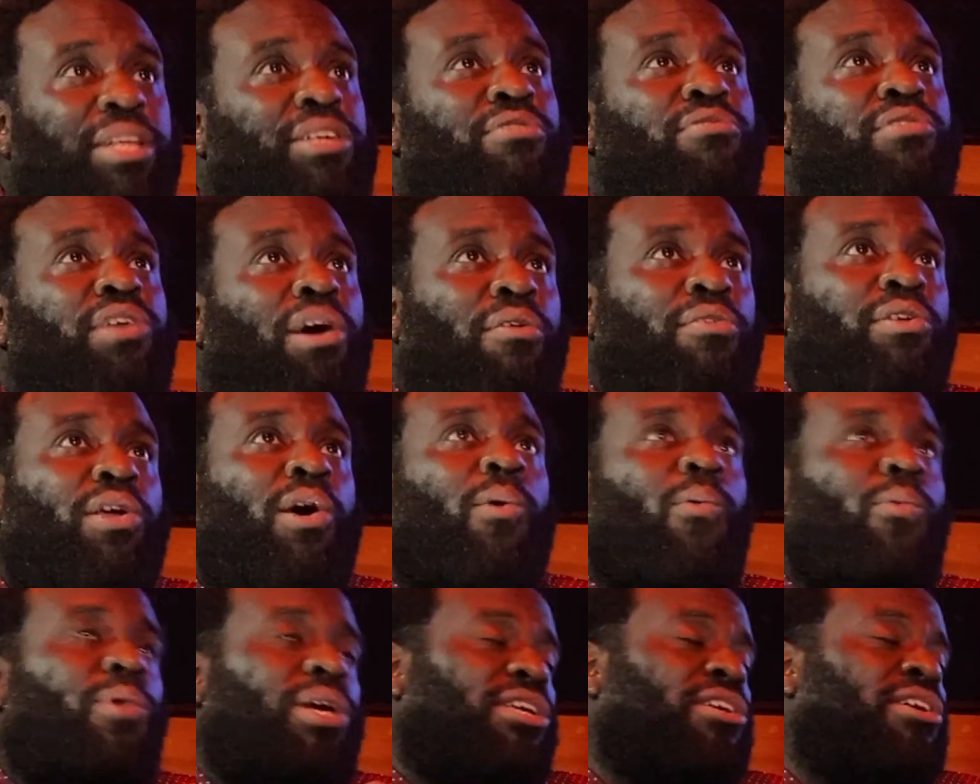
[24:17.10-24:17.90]
you don't know
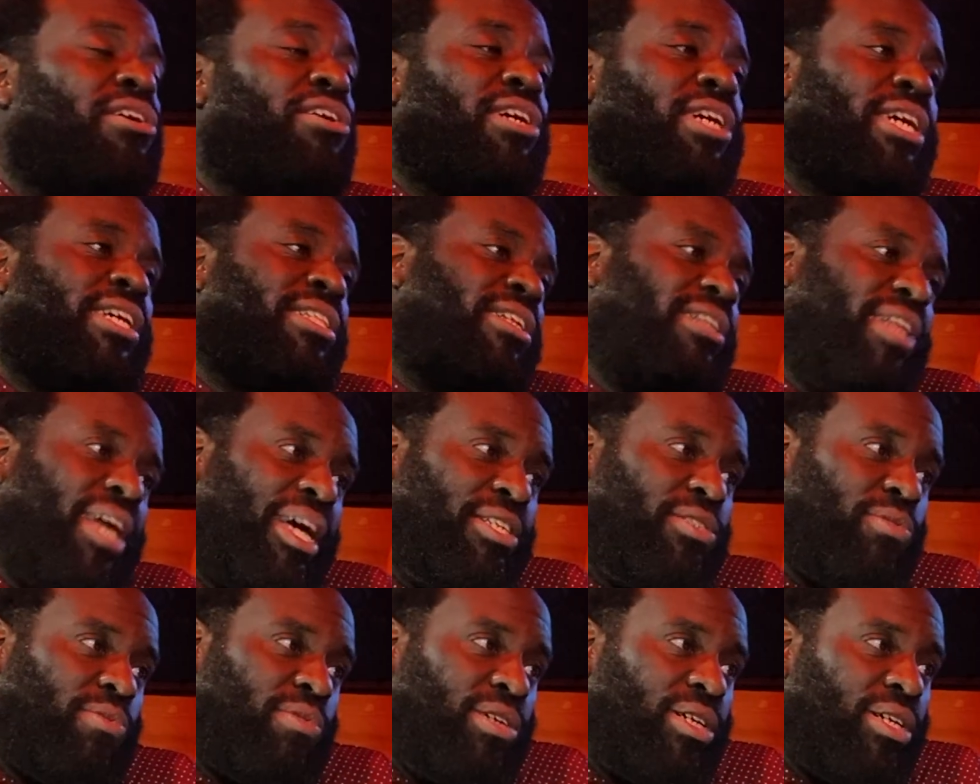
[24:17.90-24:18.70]
when you're gonna get the
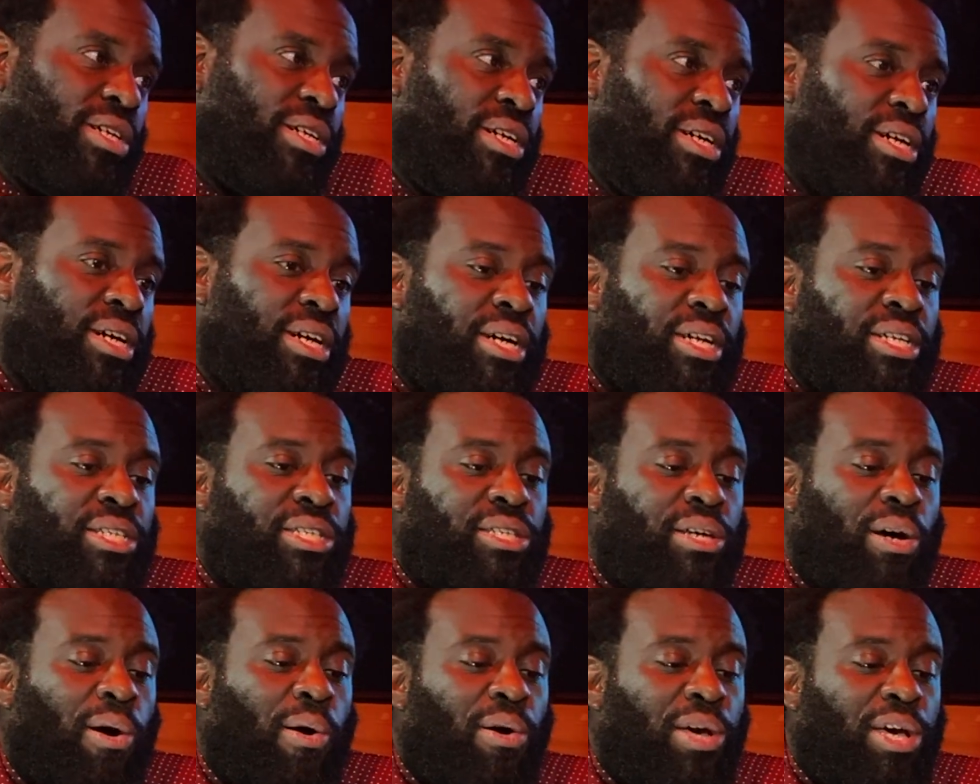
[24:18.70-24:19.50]
next one.
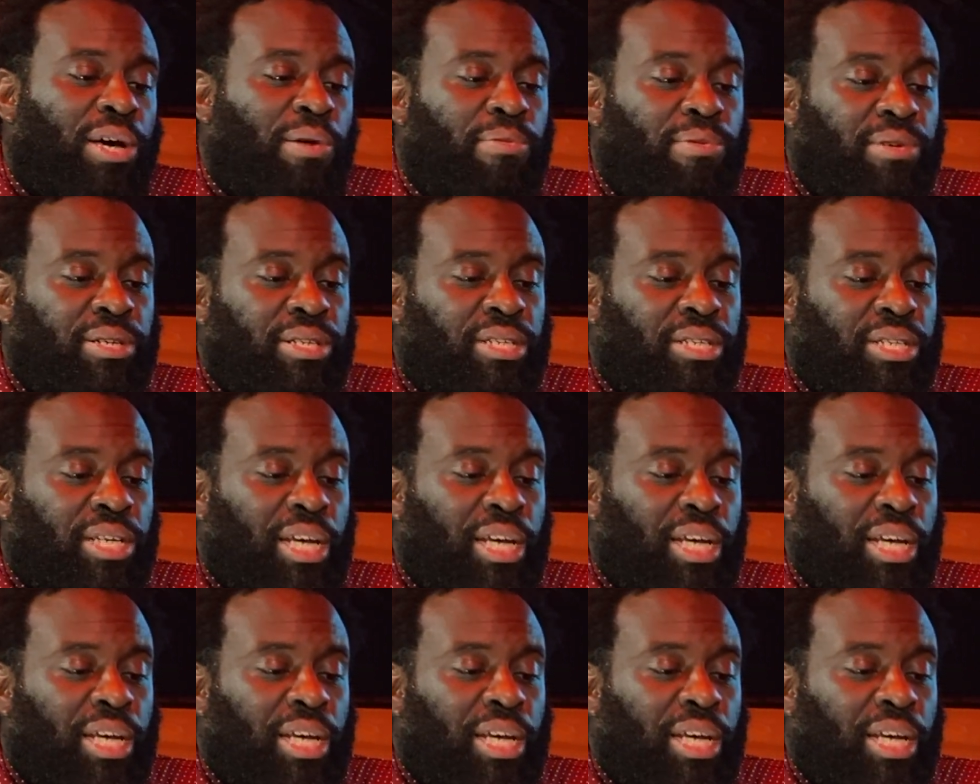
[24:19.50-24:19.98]
So it was